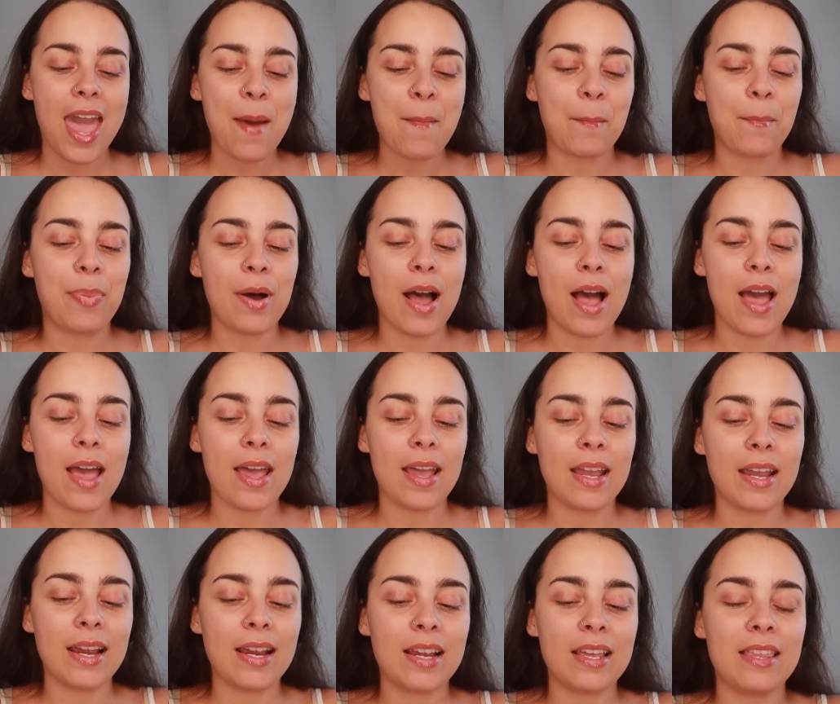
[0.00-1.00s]

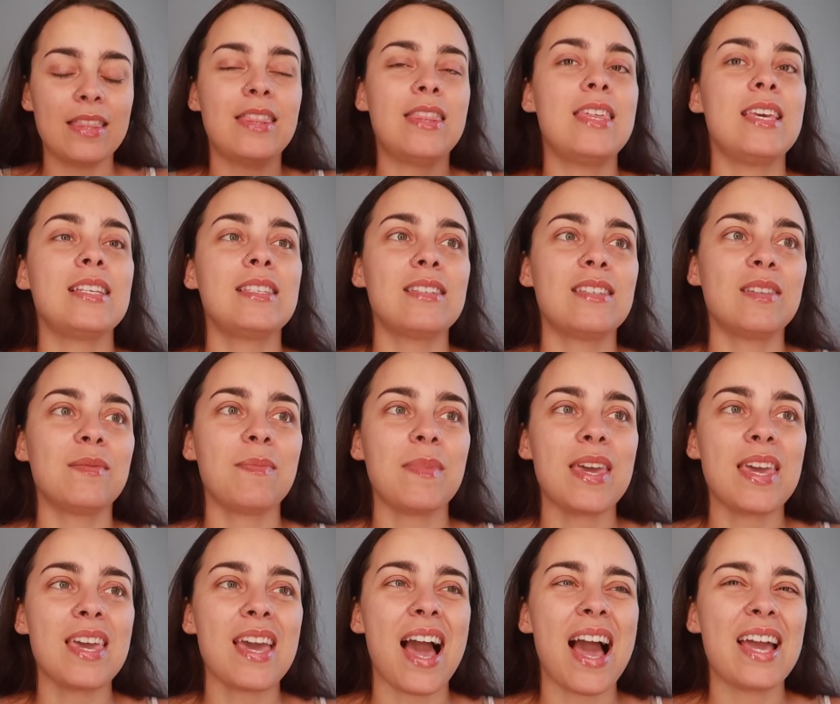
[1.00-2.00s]
but this to
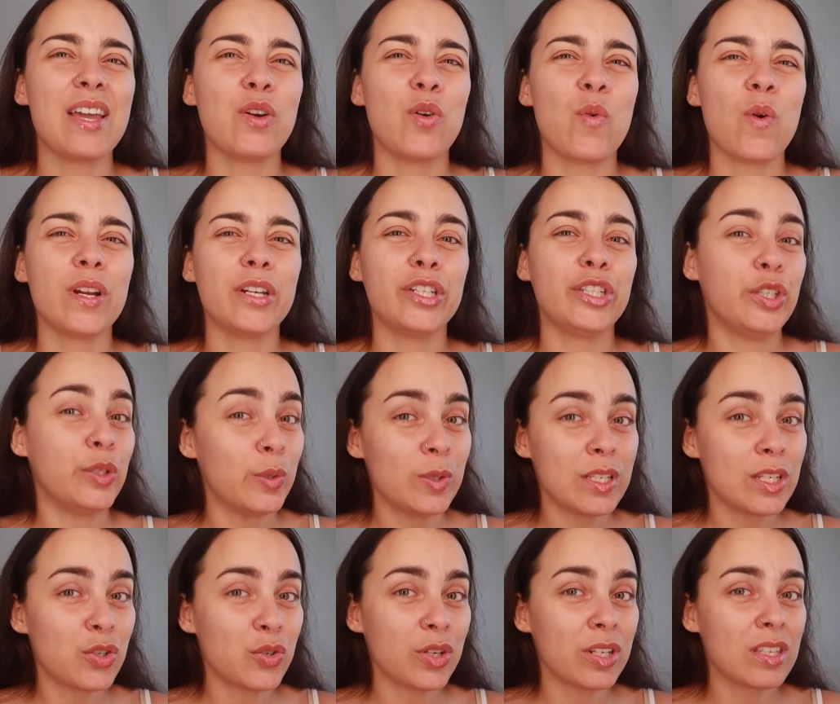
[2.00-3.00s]
me, I don't want to use
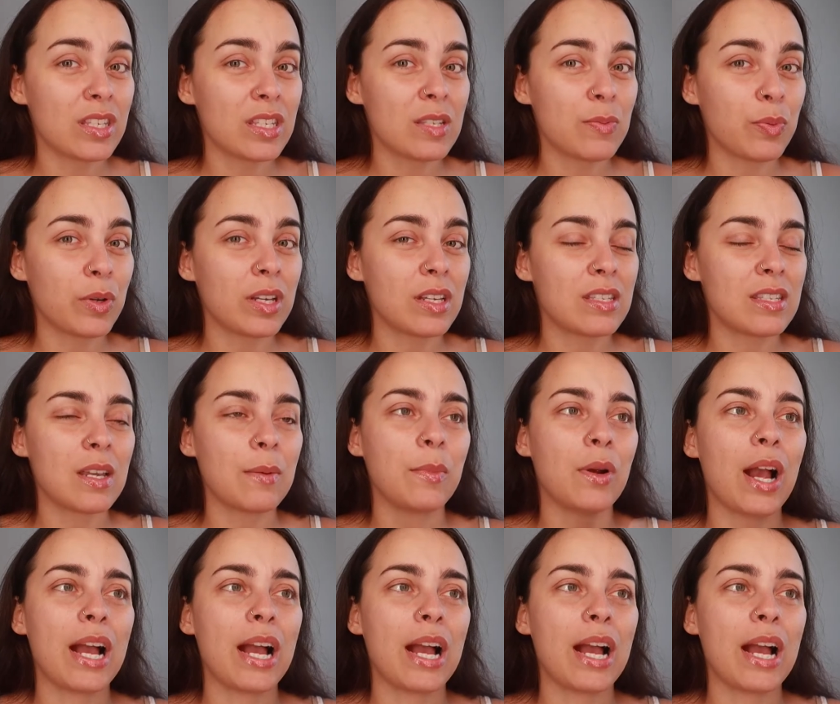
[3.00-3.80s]
it during the spring and summer.